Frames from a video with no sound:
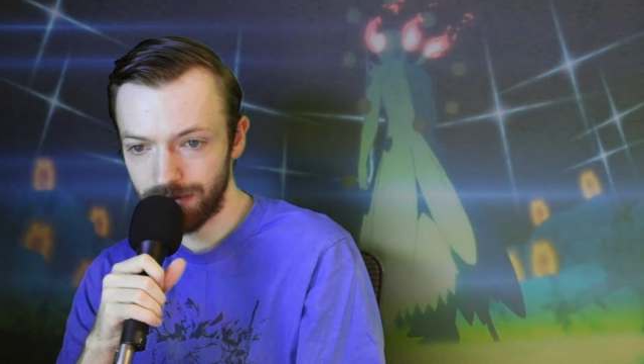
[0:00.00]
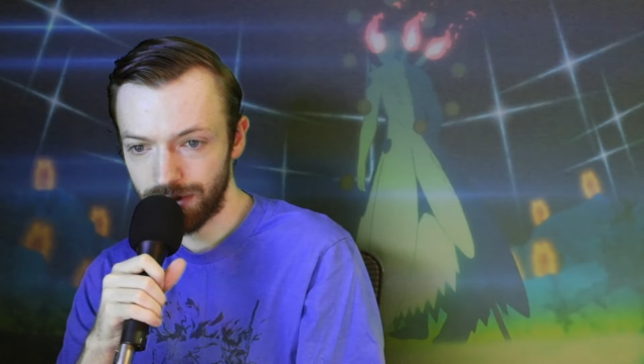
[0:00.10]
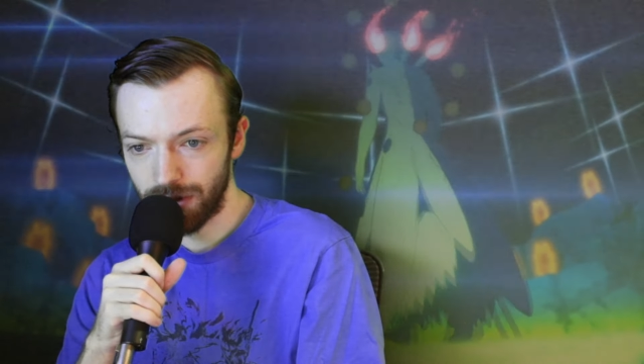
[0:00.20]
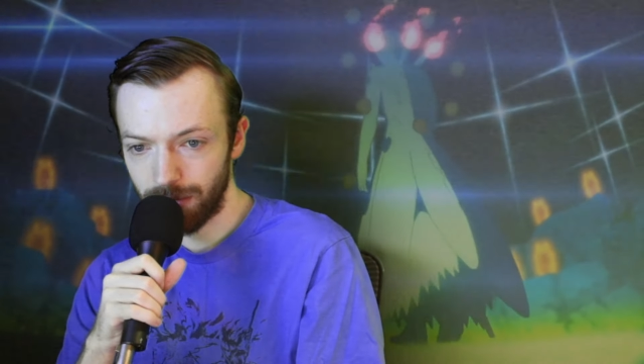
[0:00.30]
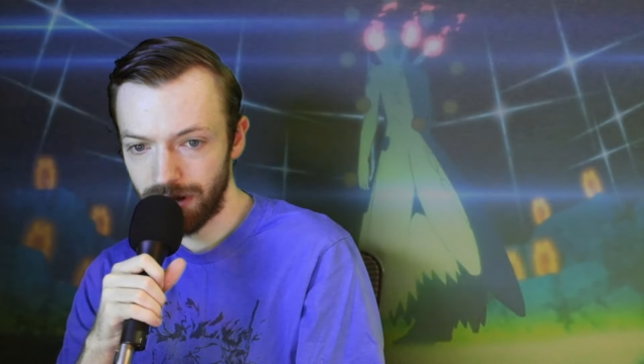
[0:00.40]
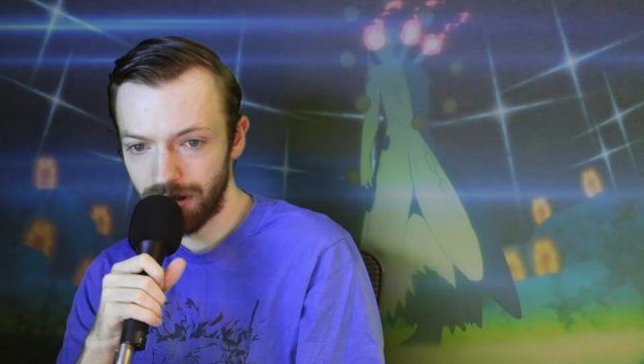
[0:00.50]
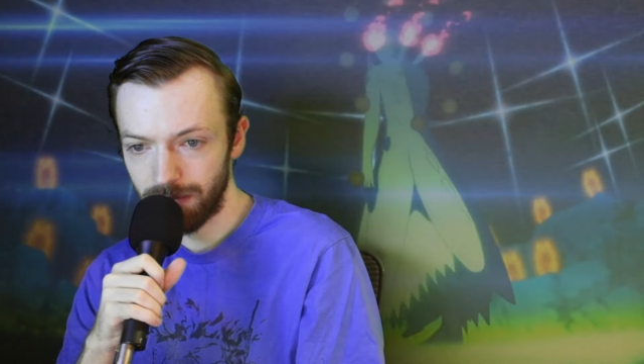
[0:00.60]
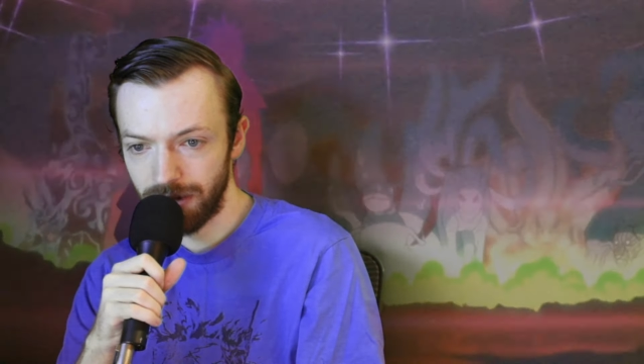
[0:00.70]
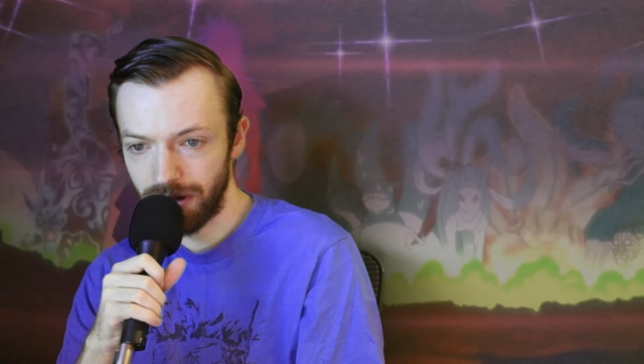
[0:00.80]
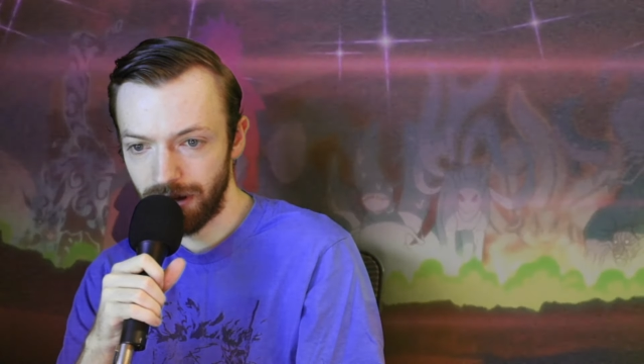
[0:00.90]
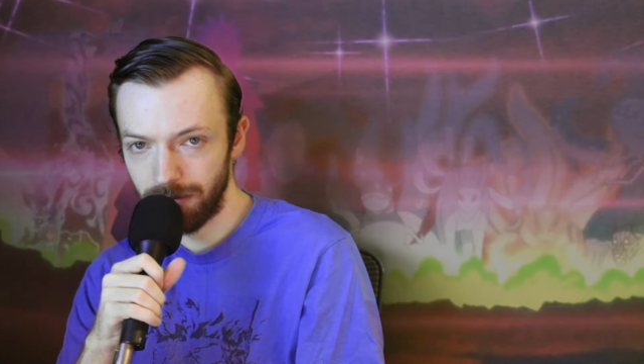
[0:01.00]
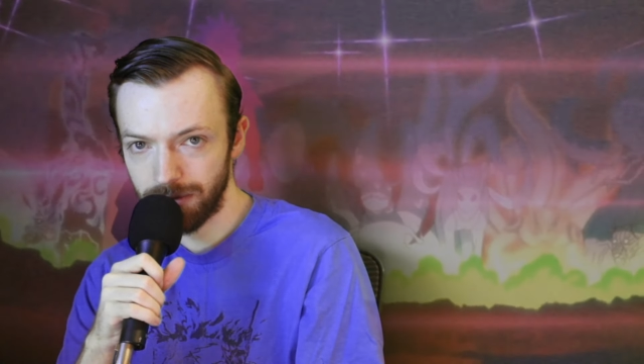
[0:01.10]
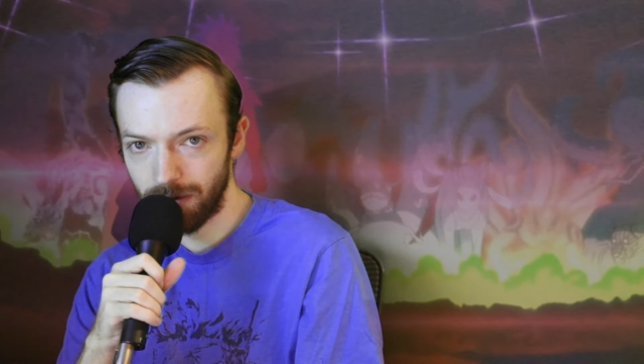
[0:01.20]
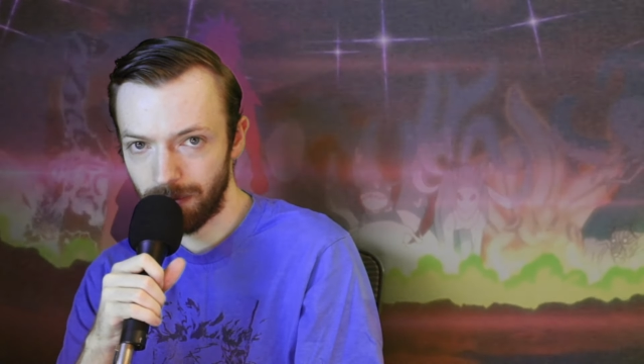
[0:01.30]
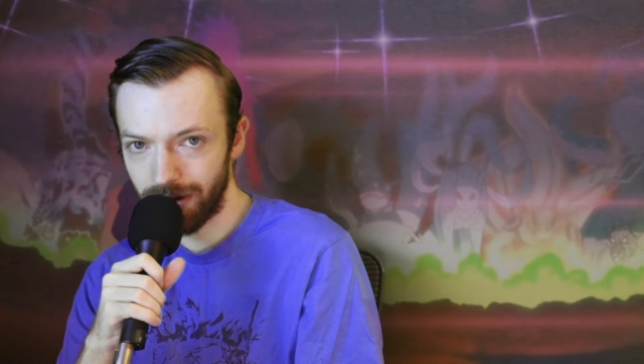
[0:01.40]
so many that became
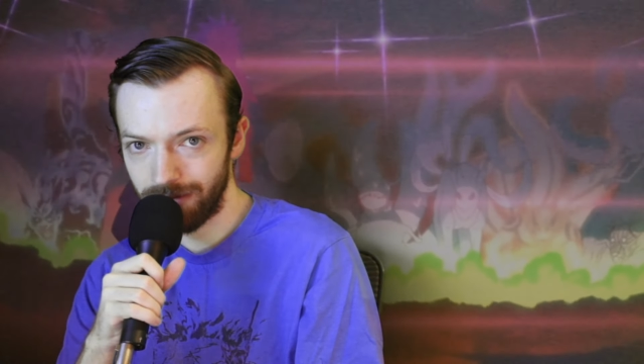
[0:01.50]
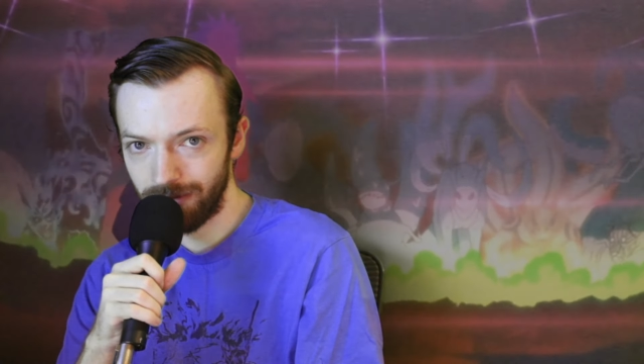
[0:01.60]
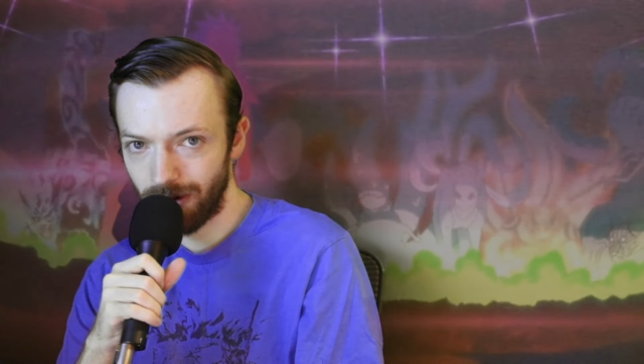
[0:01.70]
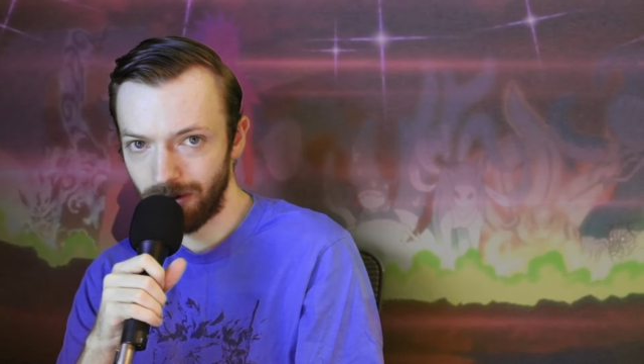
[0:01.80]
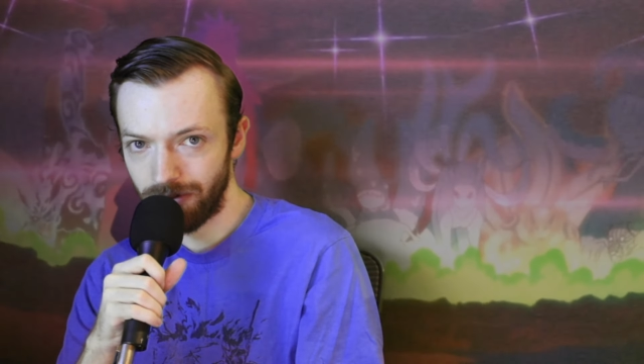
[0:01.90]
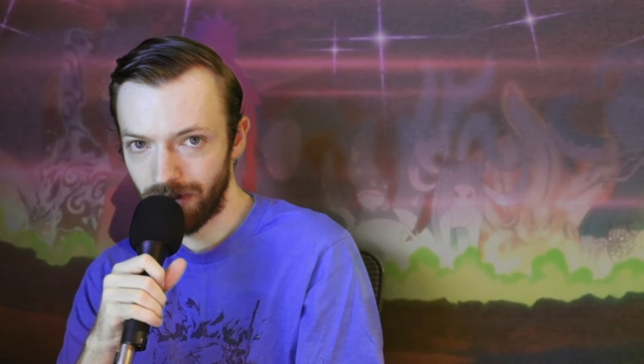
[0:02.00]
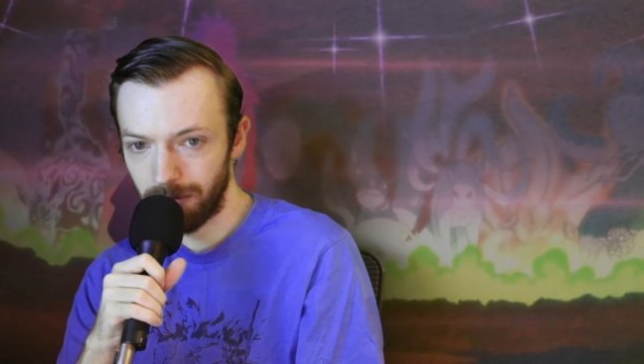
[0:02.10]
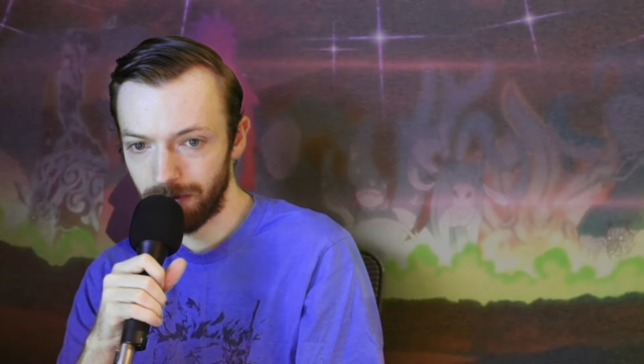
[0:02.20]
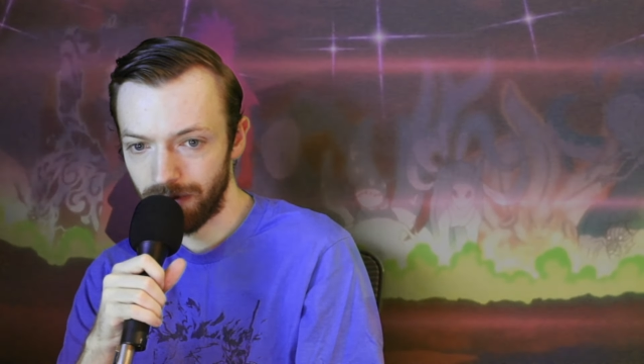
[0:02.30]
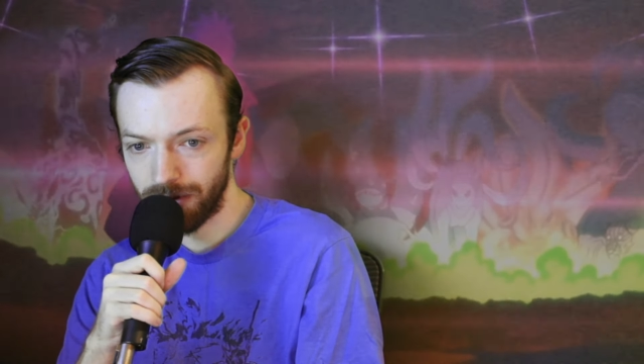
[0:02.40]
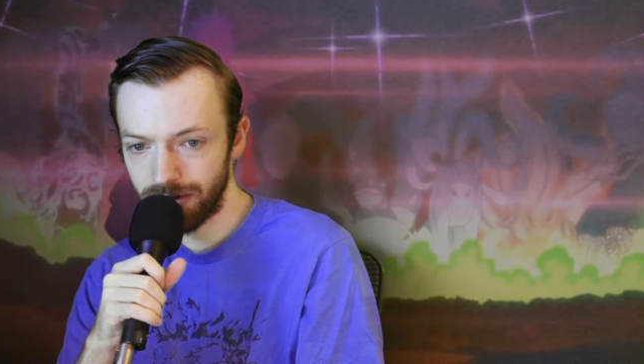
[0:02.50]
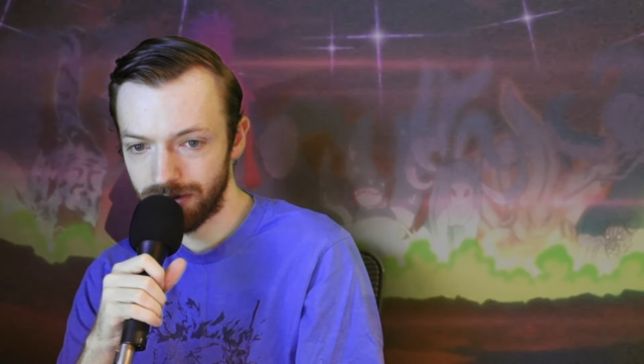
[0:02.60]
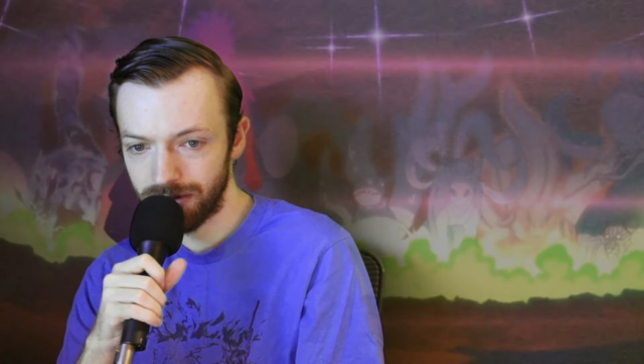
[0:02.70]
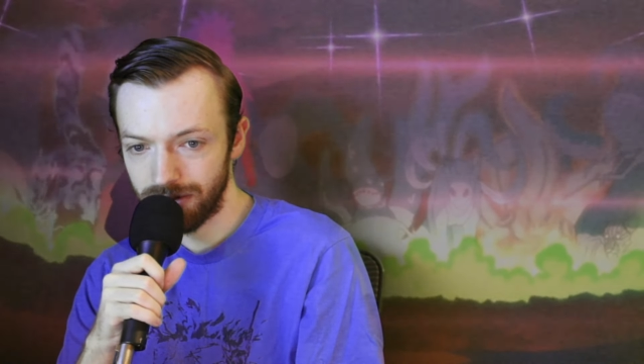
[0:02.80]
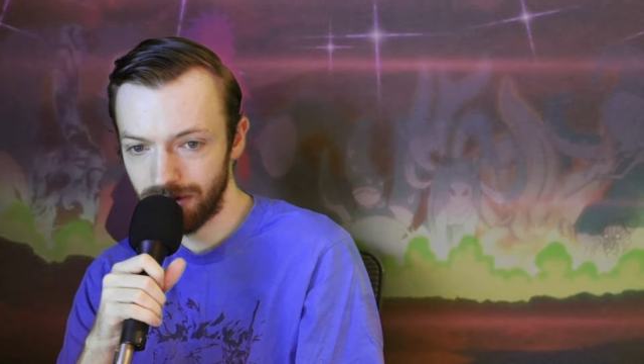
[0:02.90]
some of my all-time
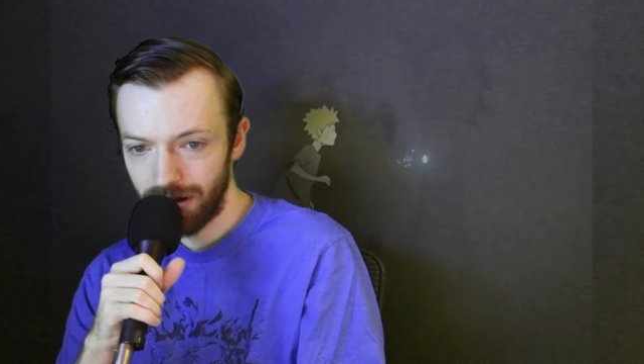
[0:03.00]
favorites.